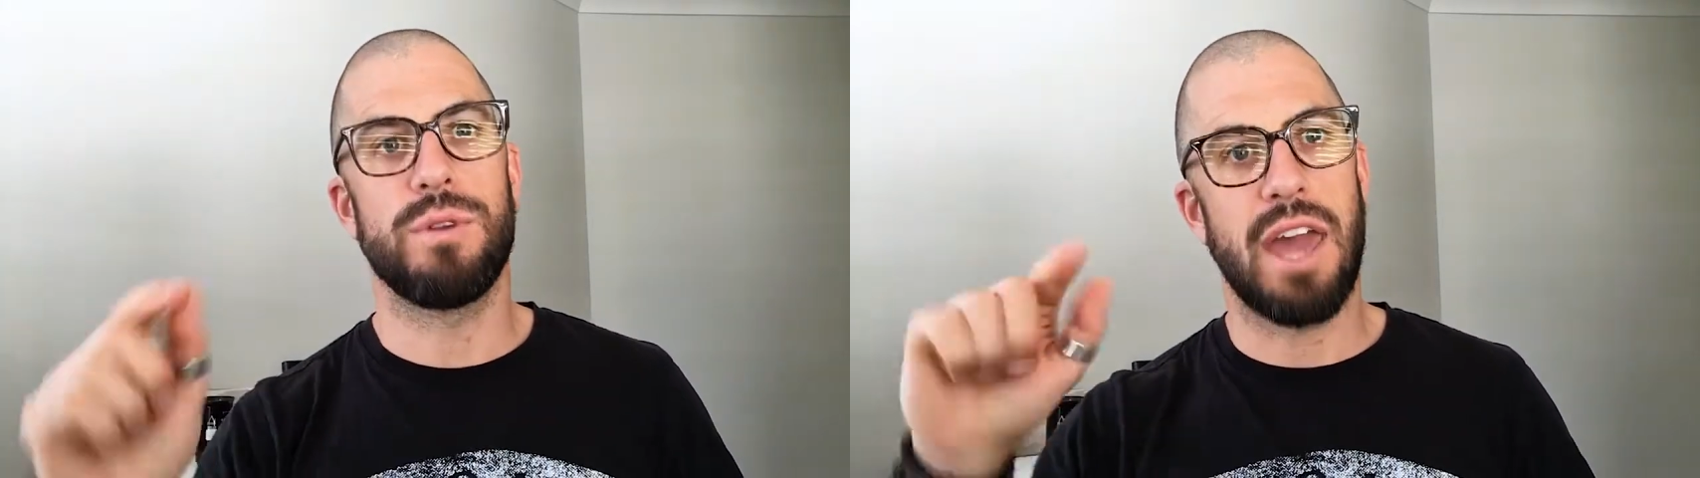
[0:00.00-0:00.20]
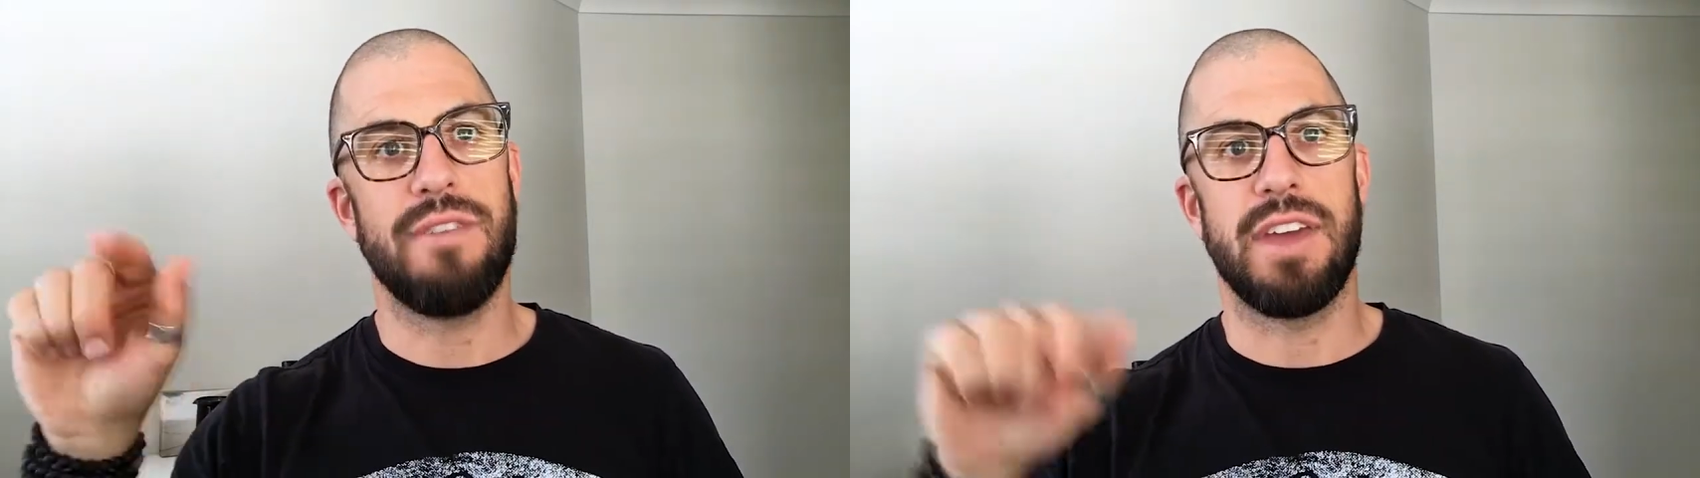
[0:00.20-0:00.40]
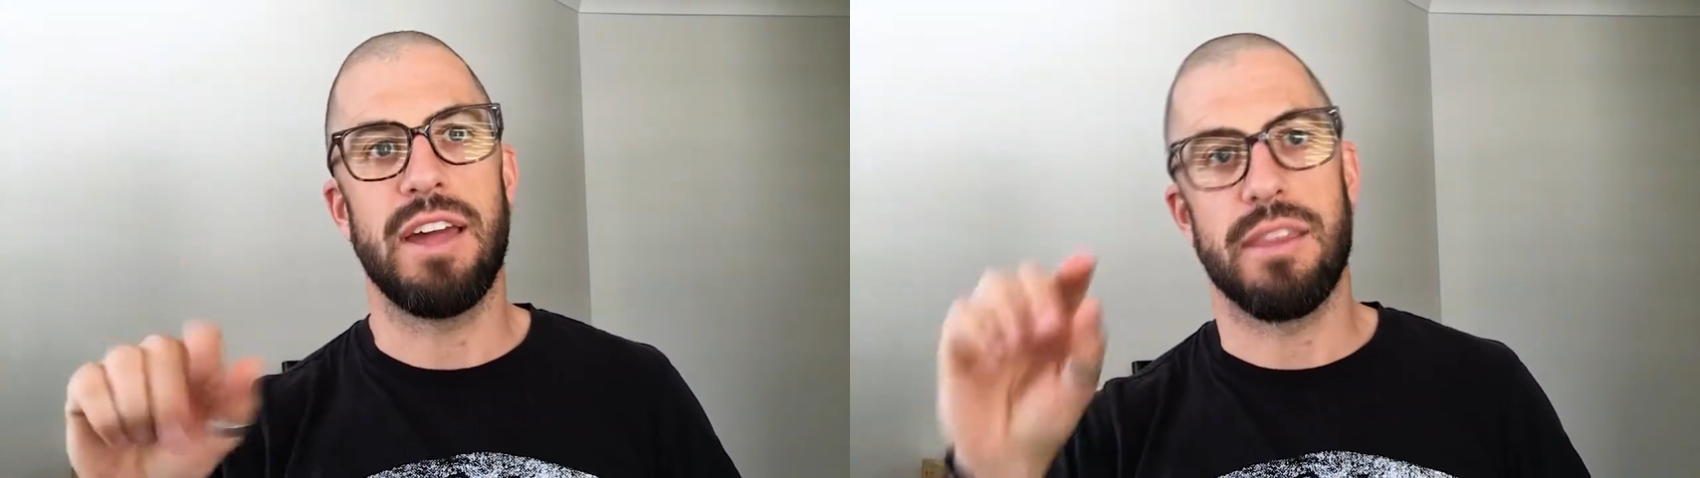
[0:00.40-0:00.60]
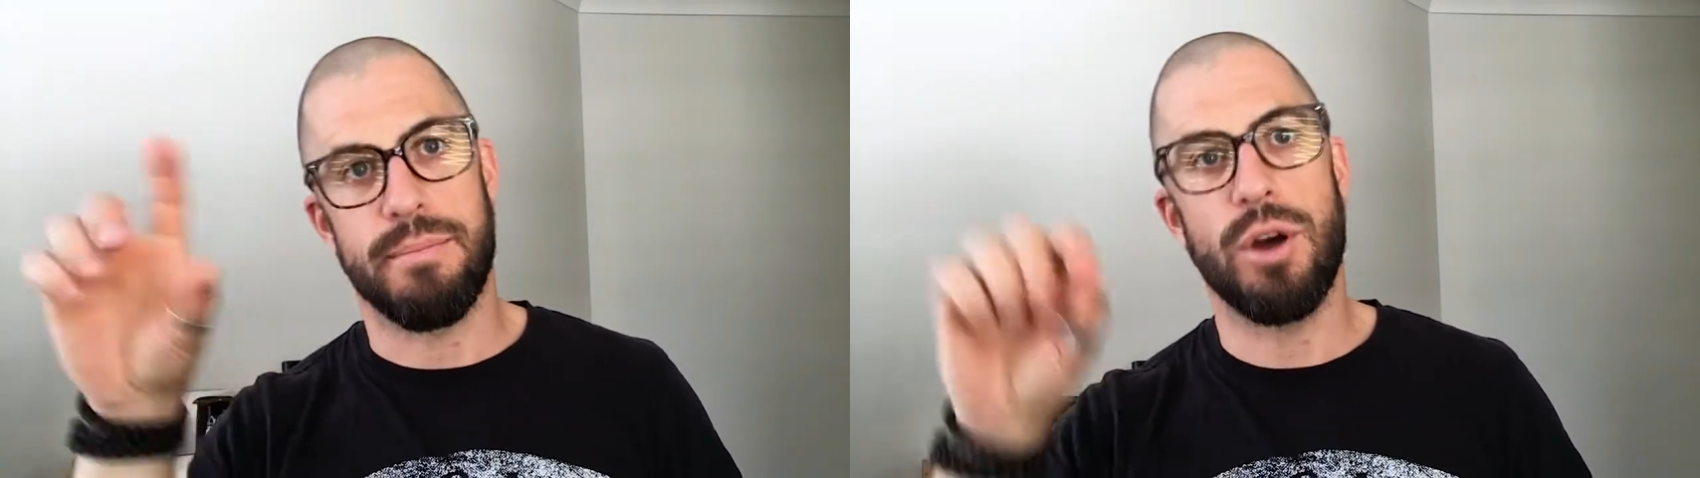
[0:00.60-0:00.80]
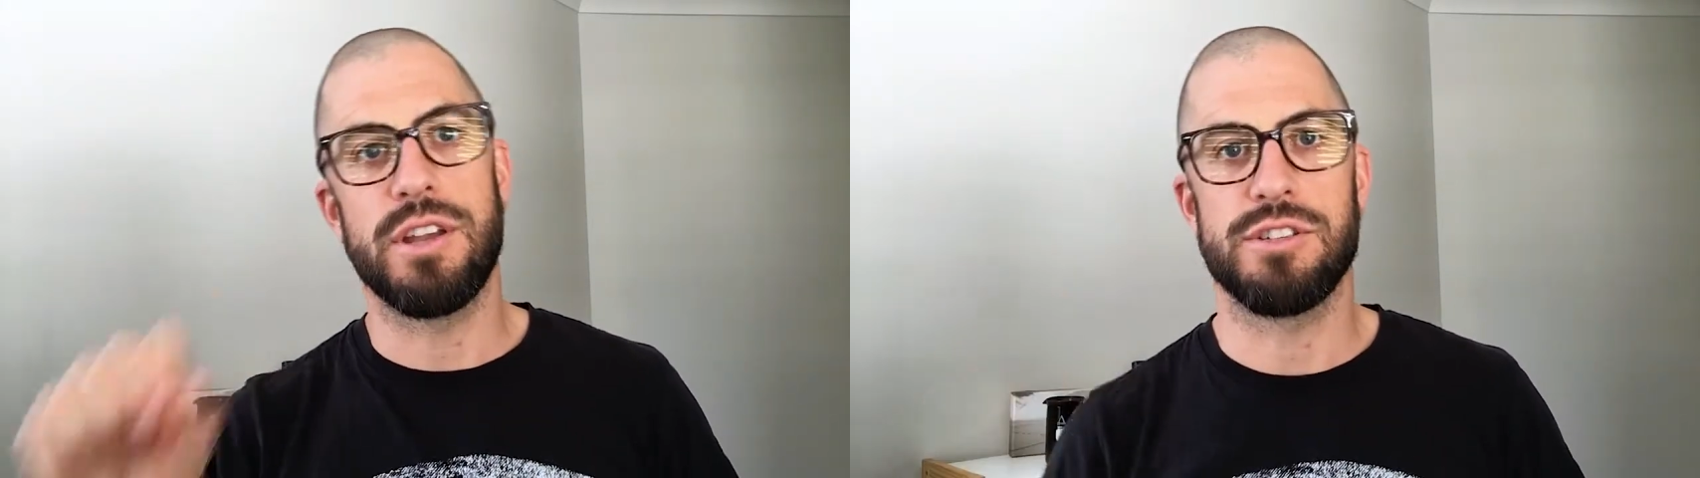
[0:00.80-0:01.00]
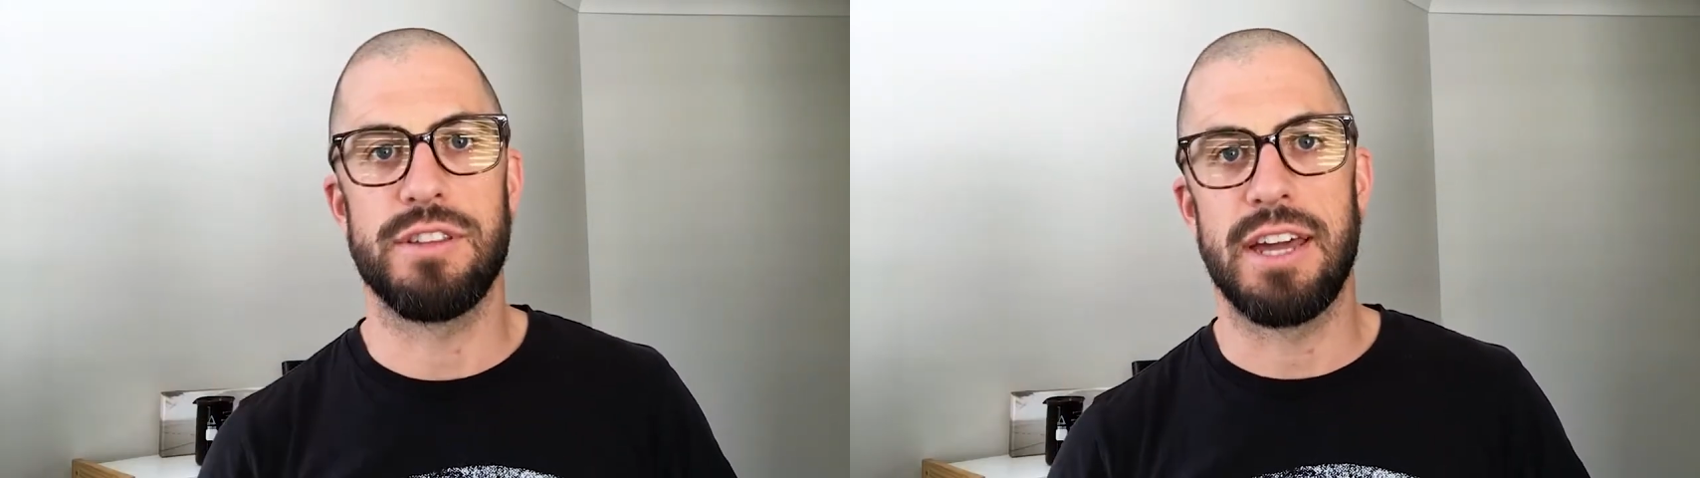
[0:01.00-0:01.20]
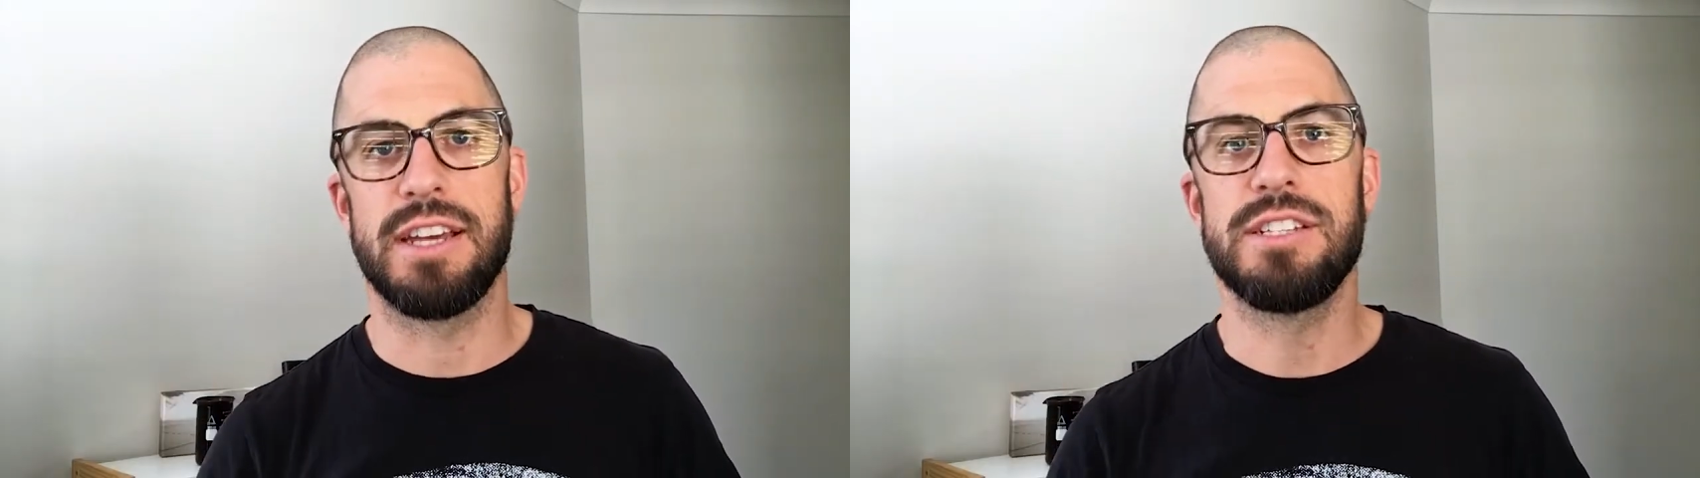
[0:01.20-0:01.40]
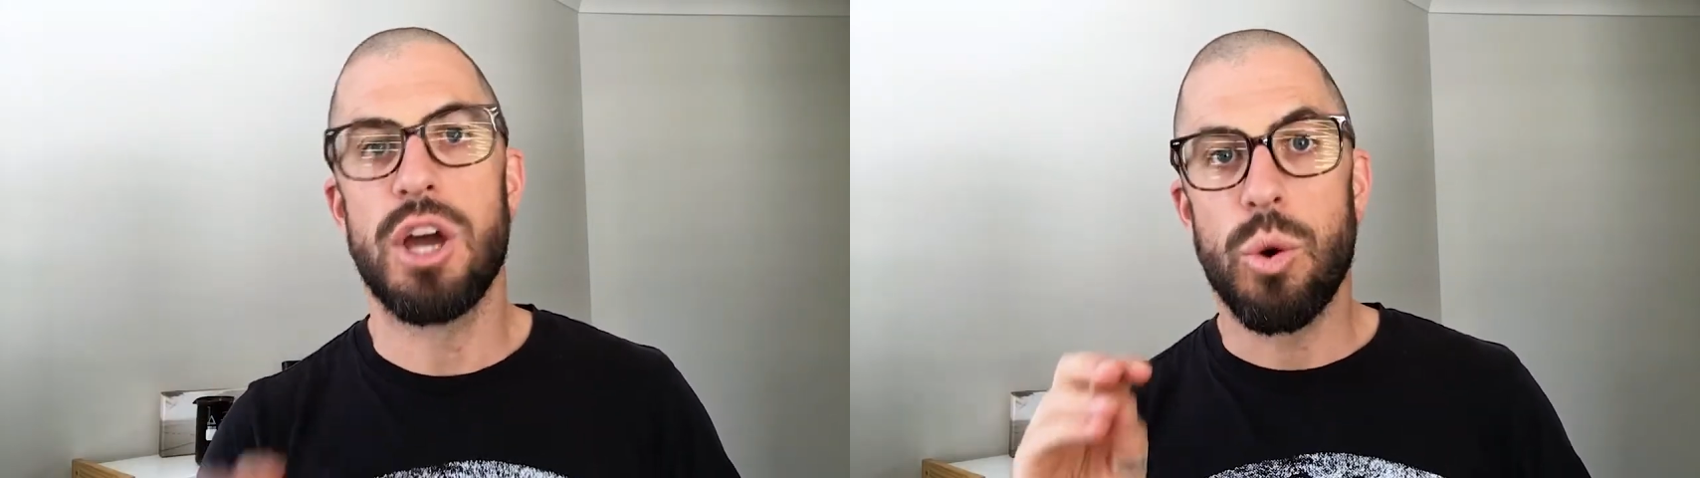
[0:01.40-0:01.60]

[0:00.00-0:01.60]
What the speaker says: caveat, the bonus on that is,